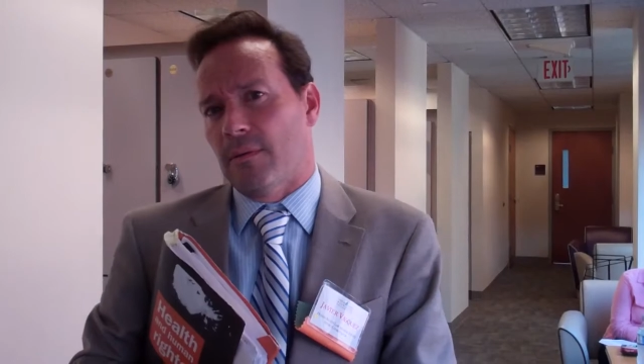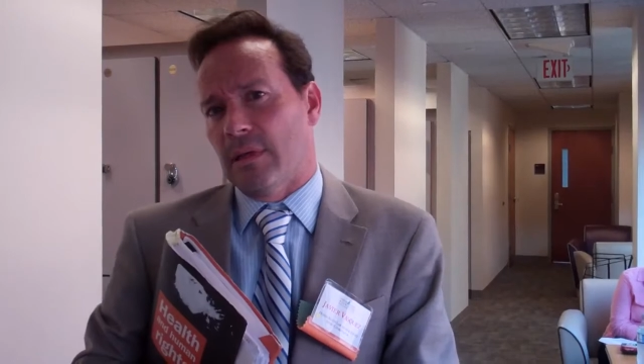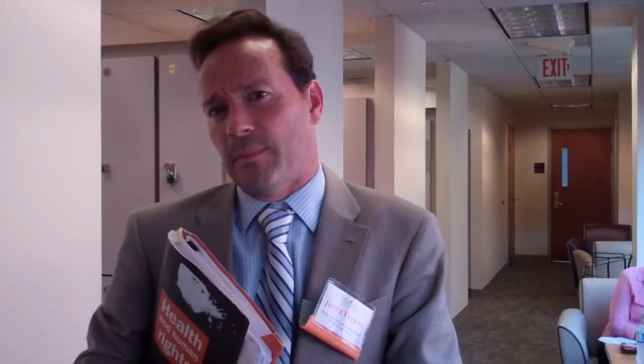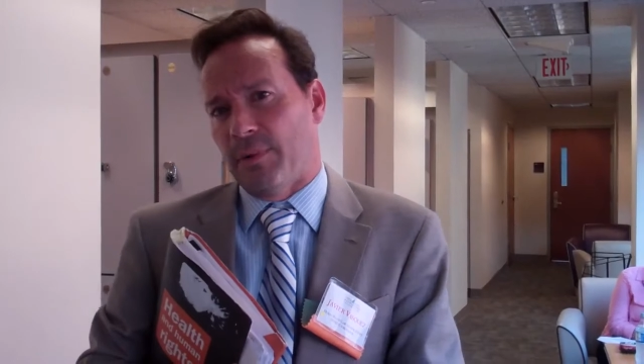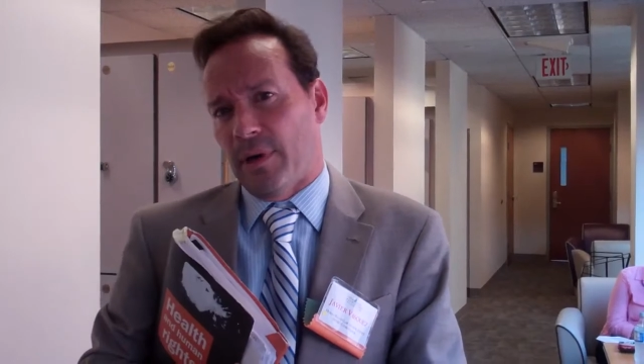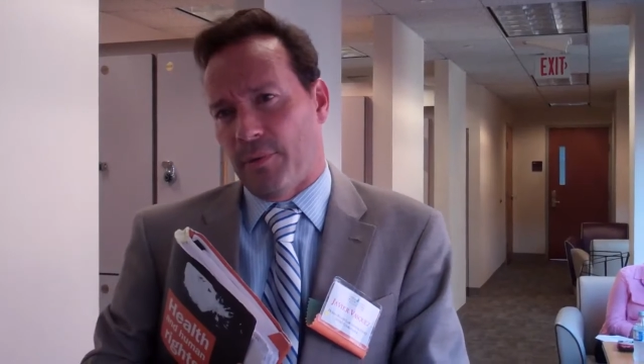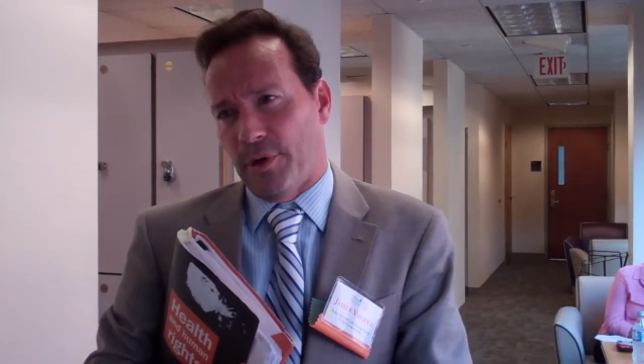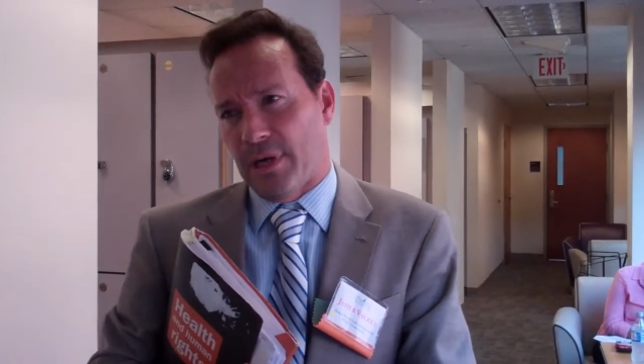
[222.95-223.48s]
the
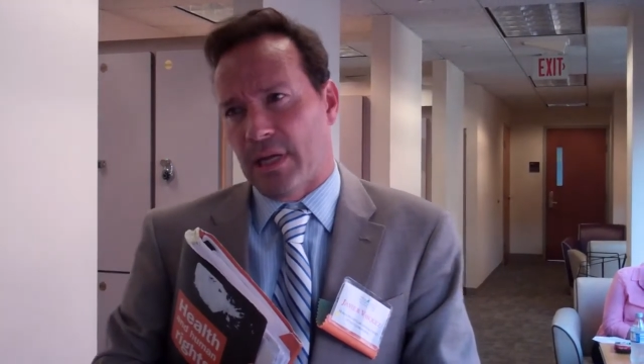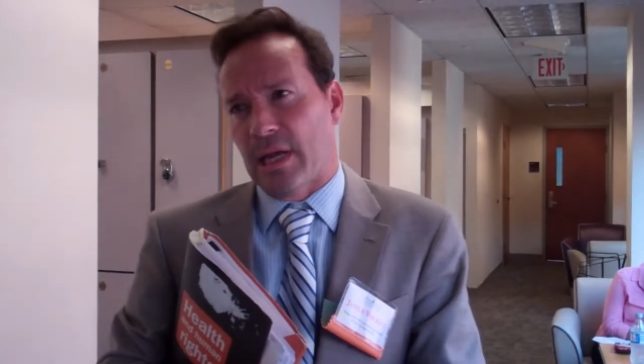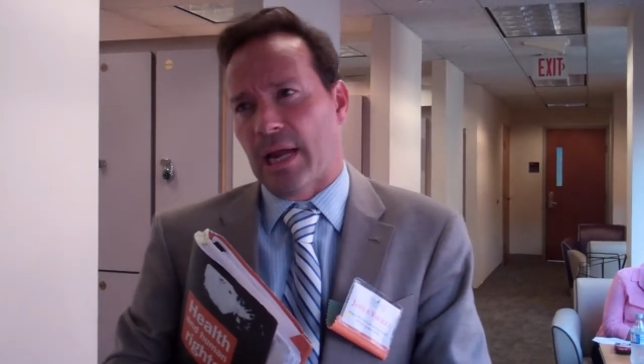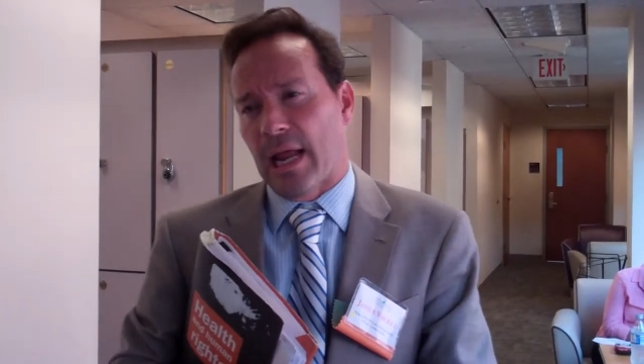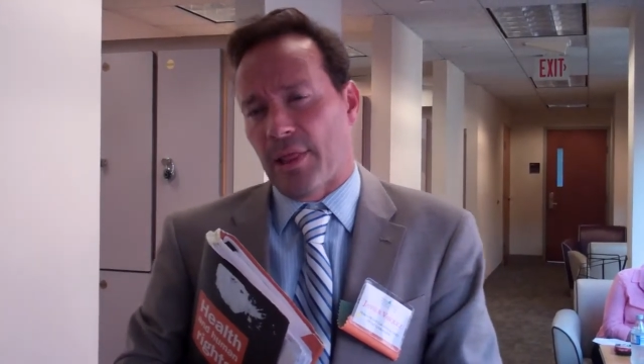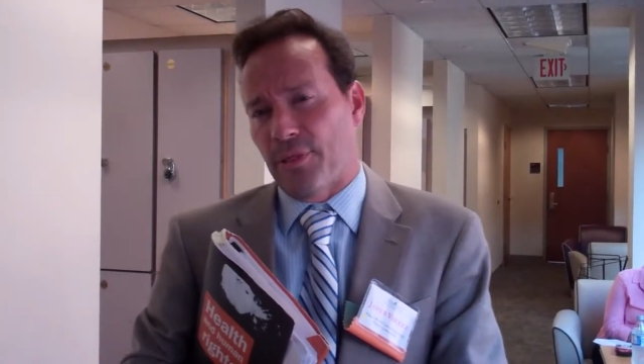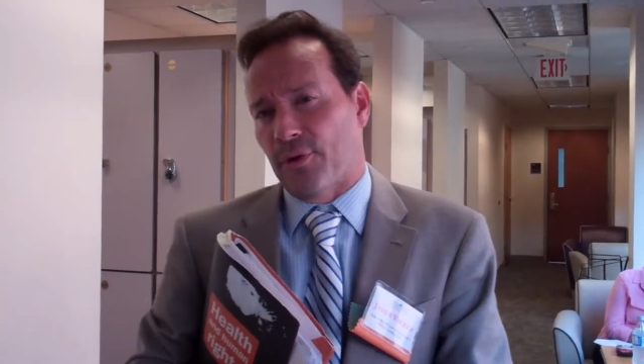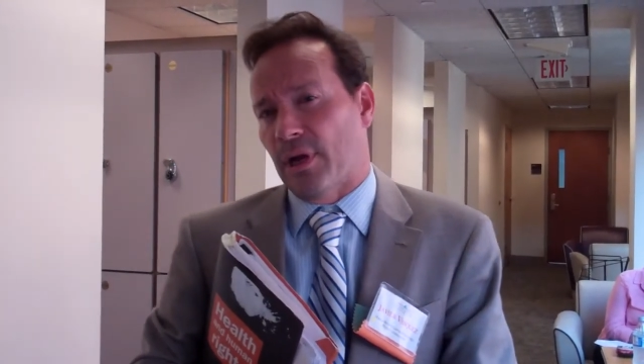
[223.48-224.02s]
Pan American
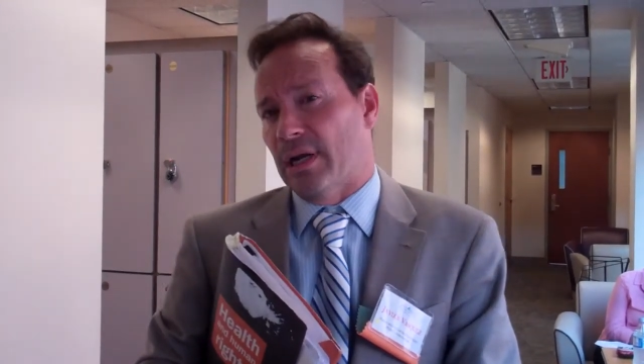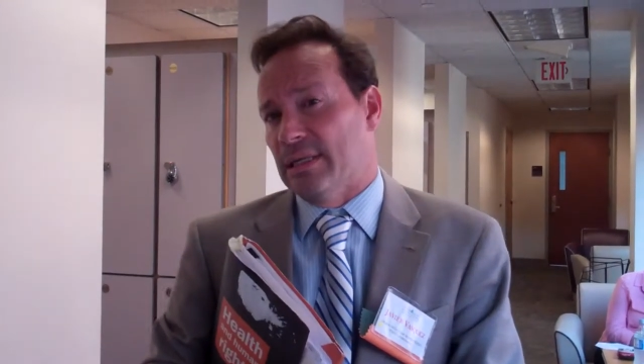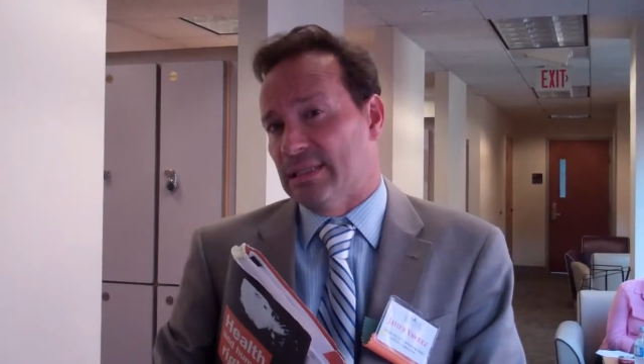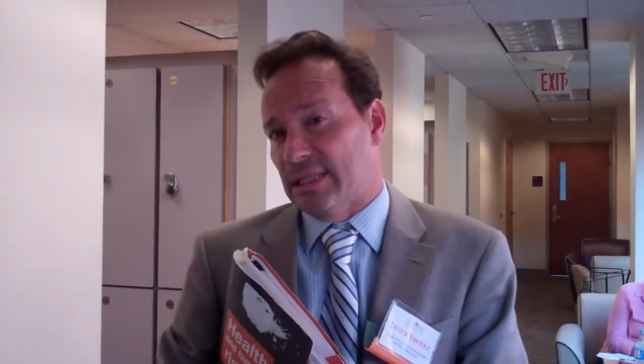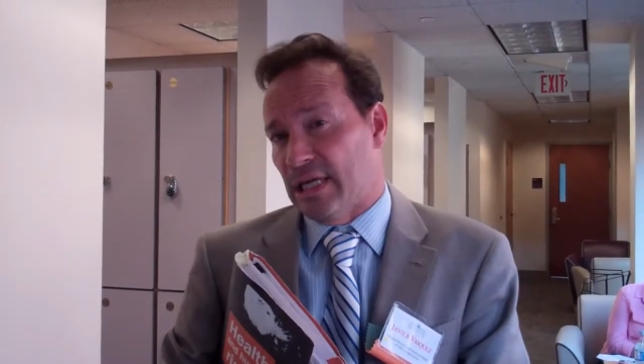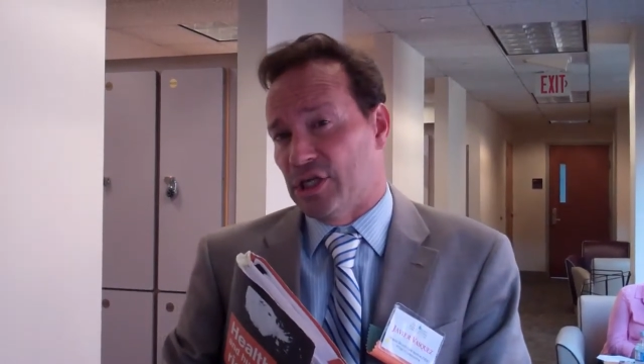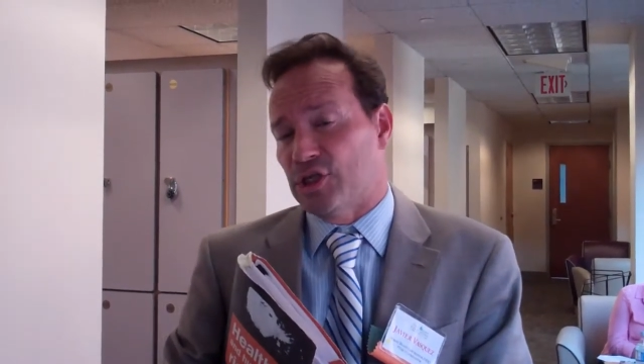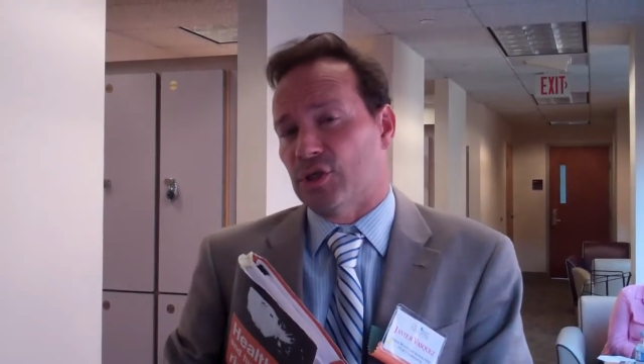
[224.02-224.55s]
Health
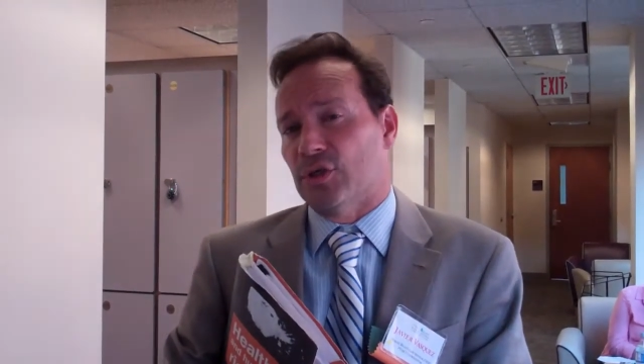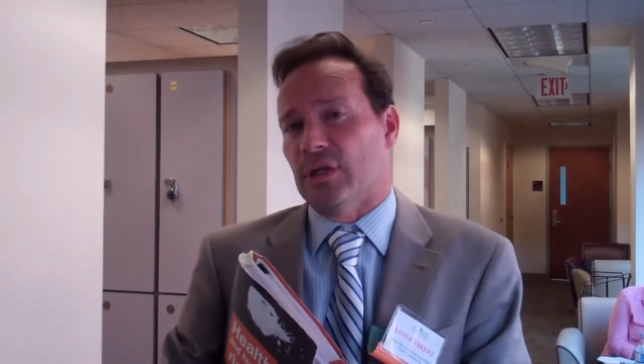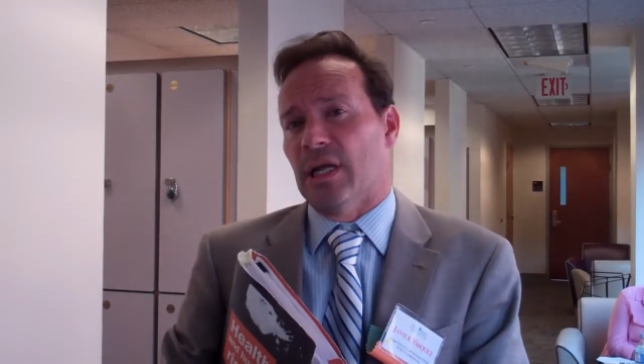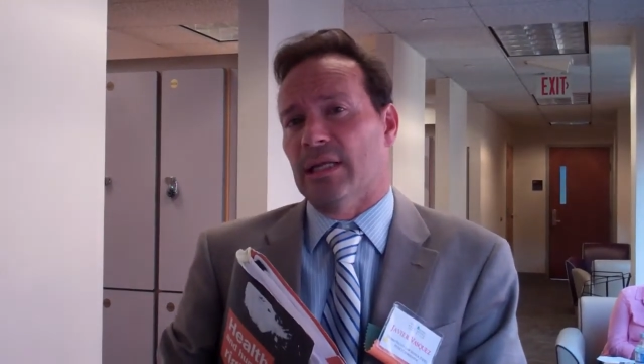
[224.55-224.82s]
Organization